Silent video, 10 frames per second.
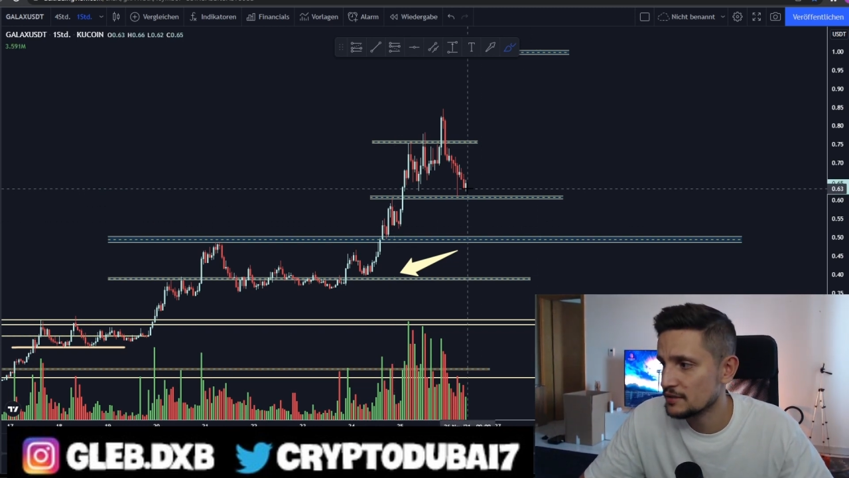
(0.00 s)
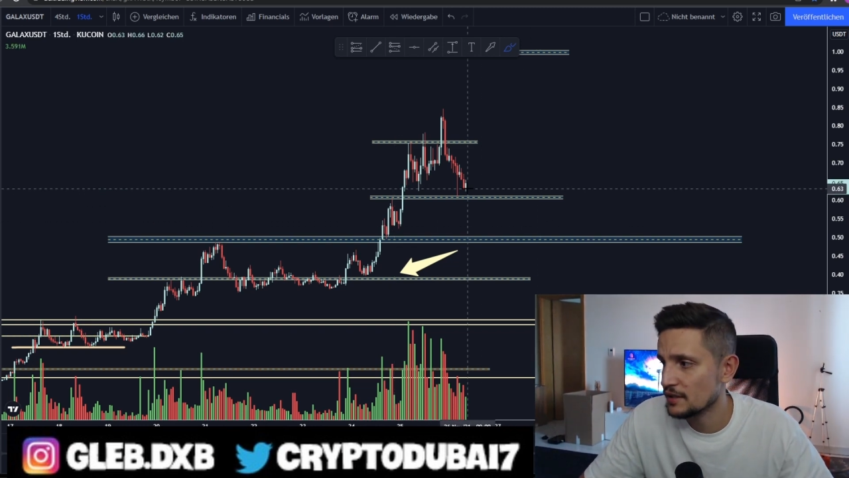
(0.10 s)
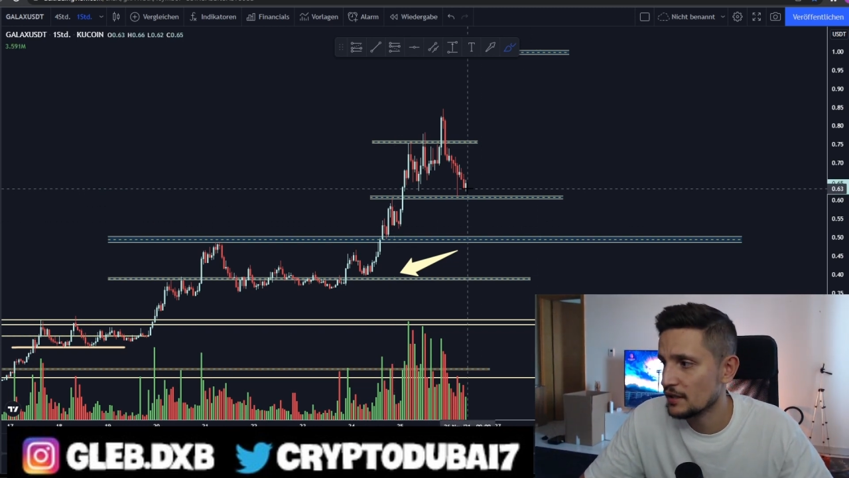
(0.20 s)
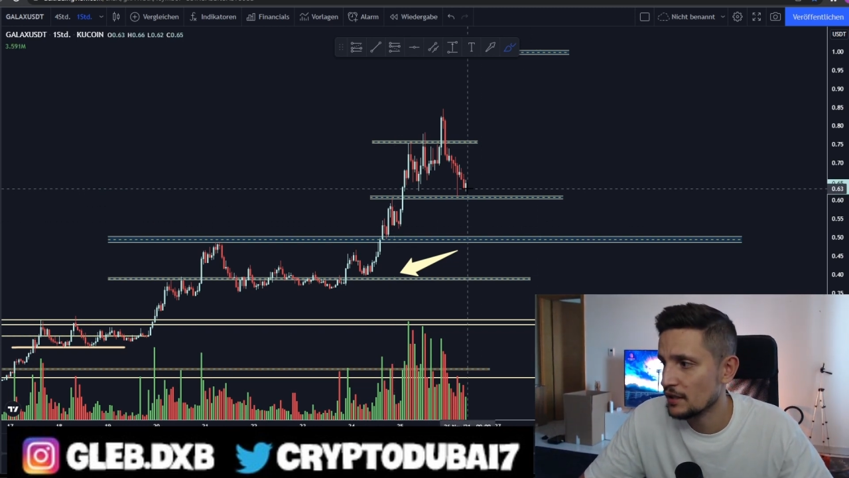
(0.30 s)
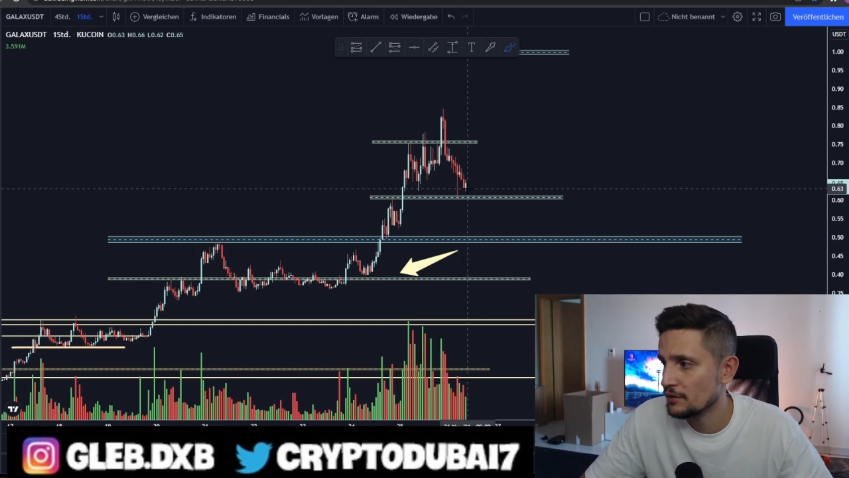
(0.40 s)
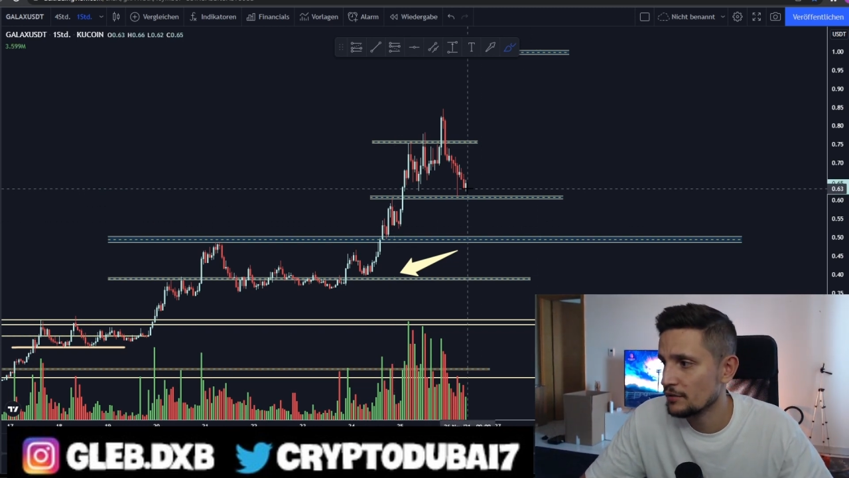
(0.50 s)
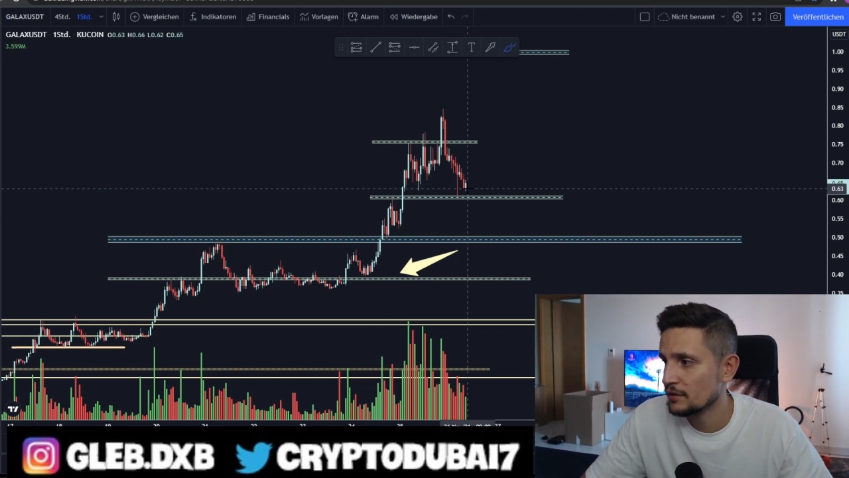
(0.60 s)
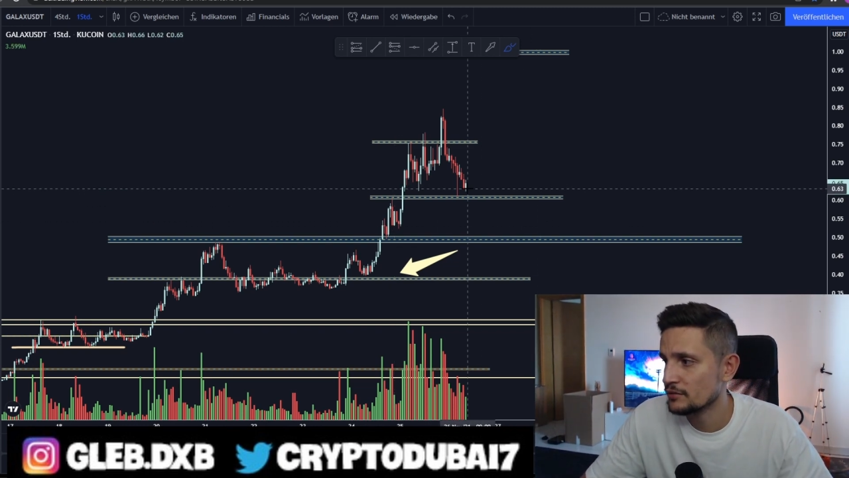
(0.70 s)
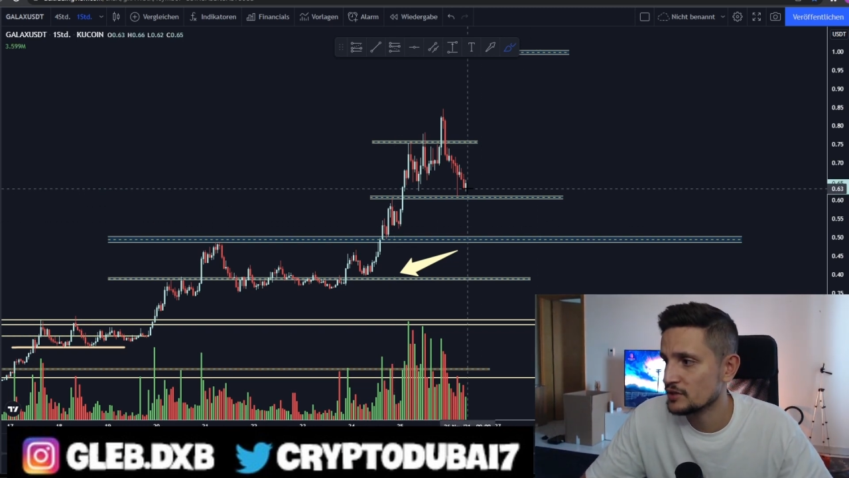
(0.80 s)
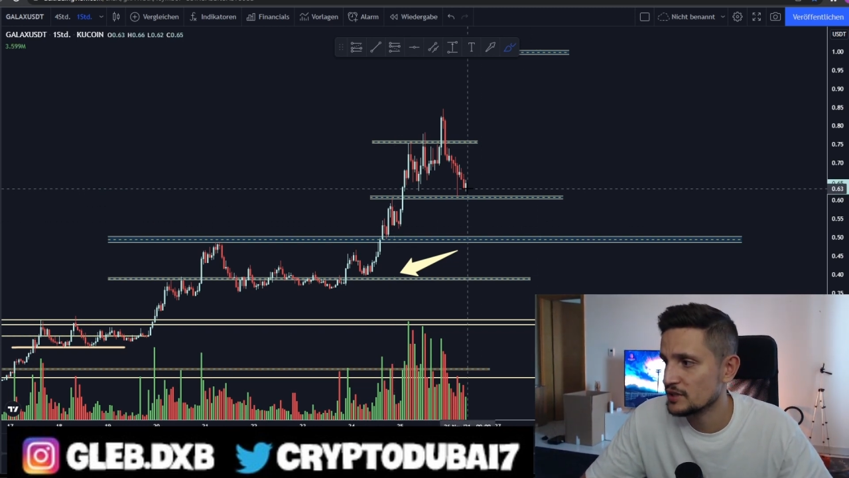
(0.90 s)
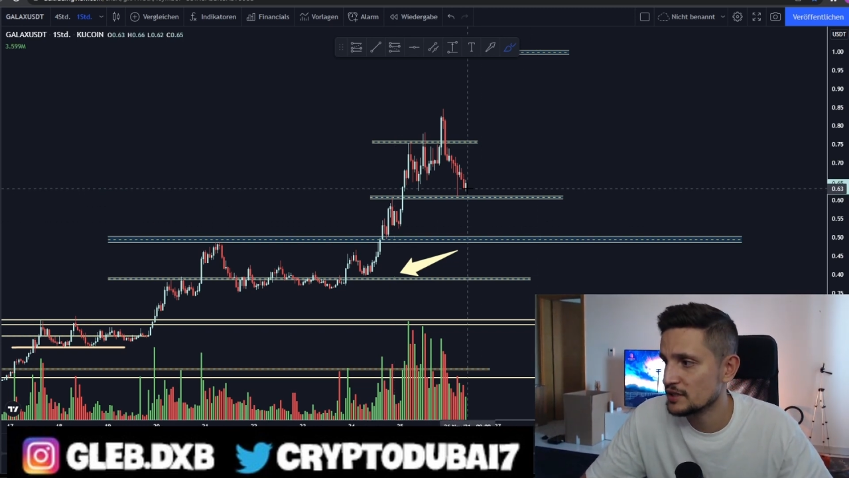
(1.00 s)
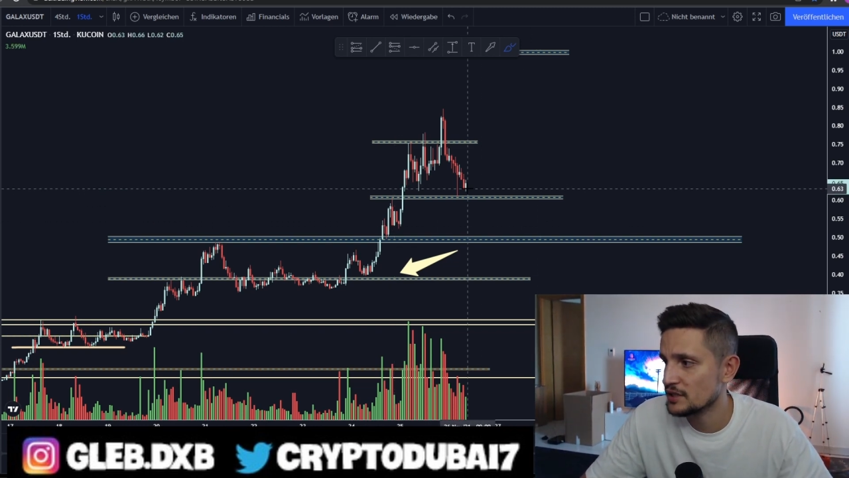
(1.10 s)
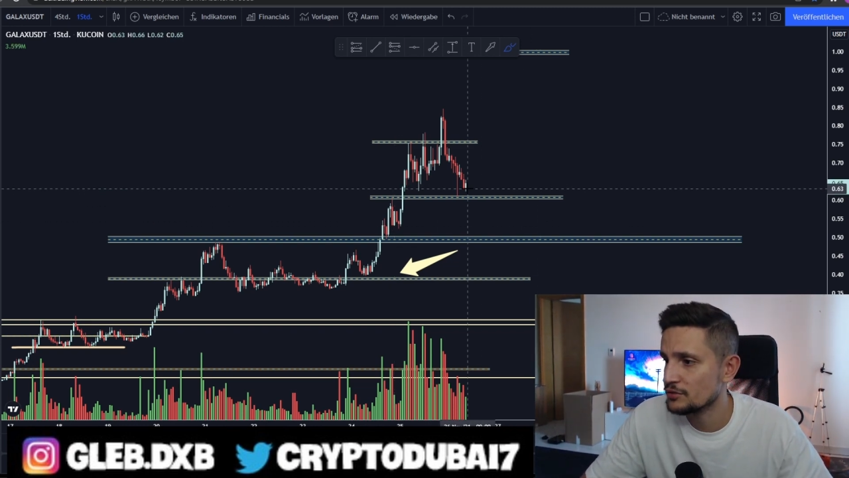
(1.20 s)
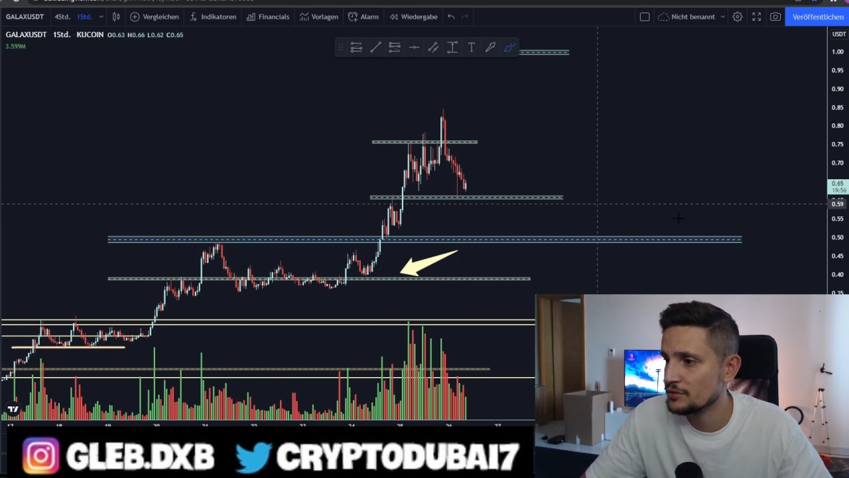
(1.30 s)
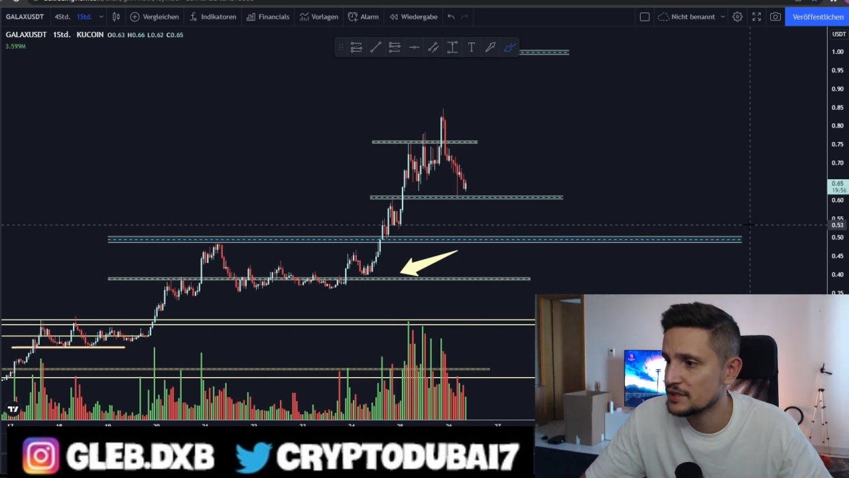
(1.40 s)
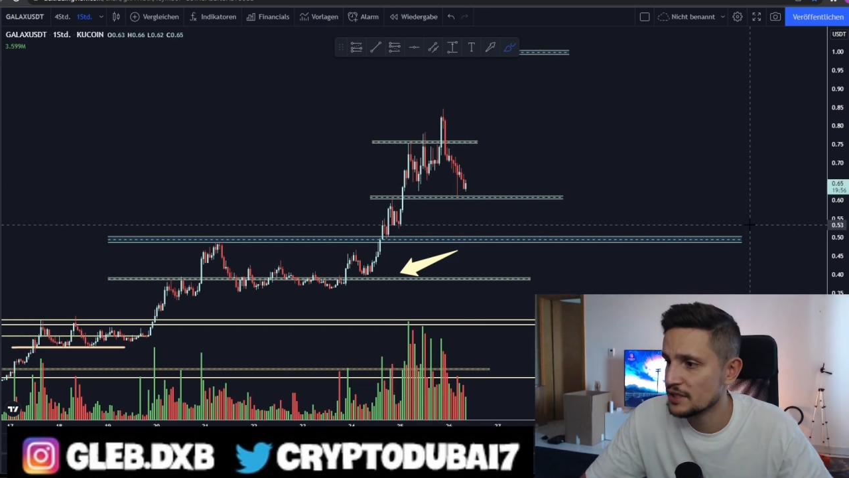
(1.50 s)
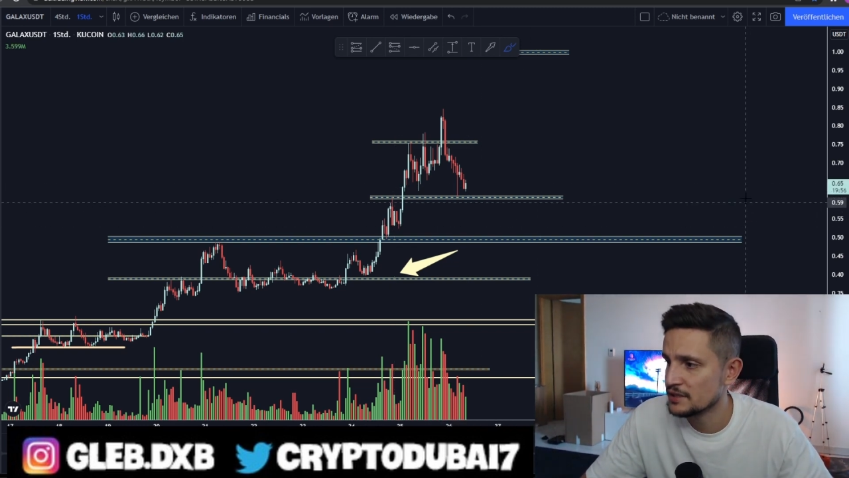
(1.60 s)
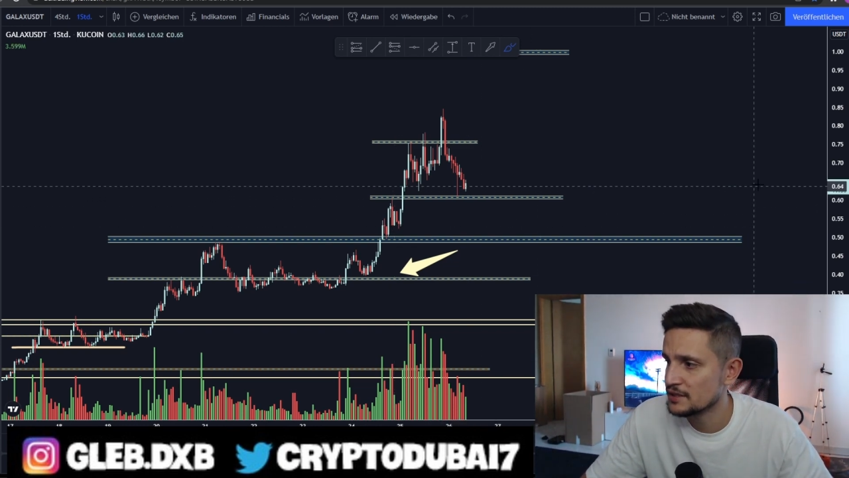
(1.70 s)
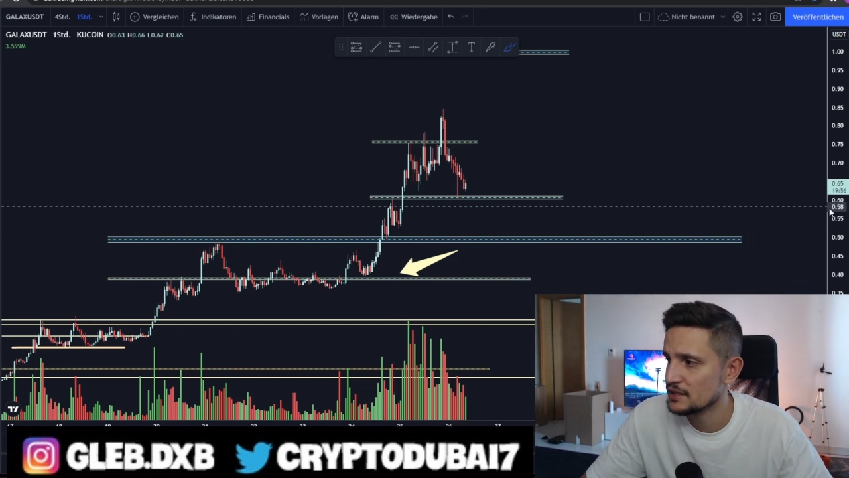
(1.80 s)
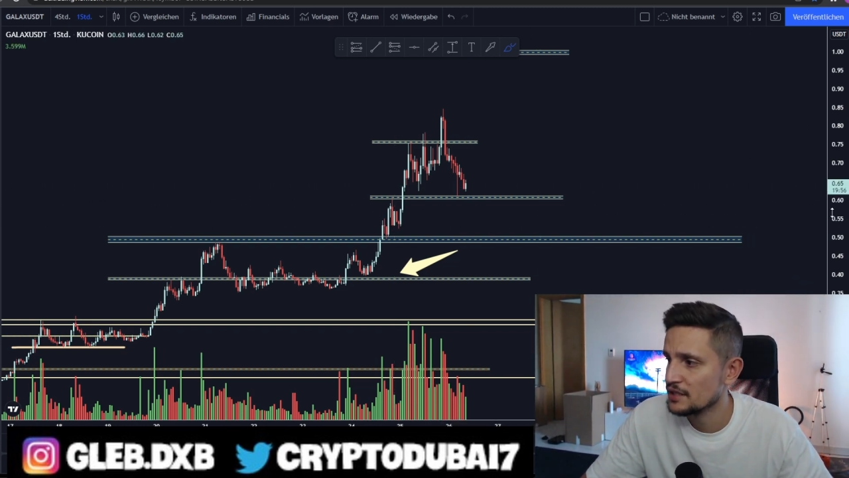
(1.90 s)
area around 63 cents,